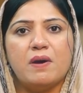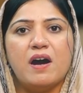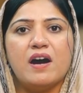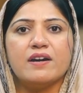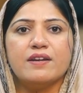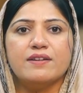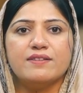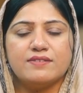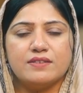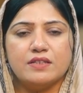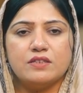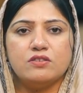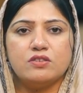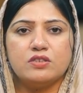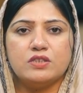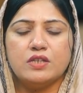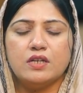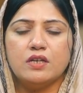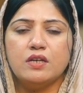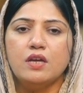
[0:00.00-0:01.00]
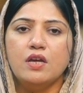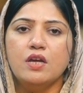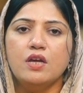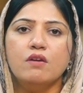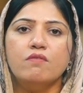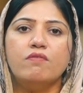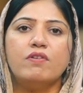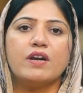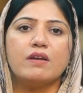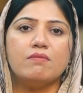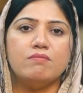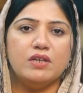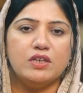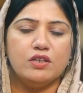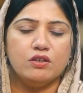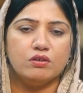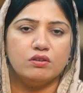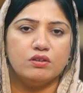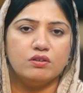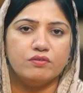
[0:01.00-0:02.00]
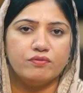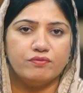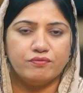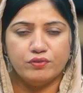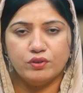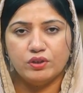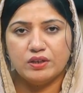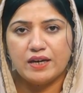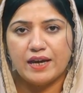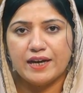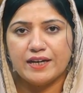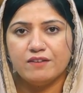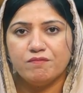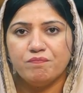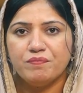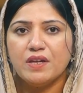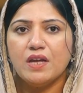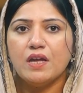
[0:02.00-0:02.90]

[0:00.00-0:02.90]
are essential for a meaningful life.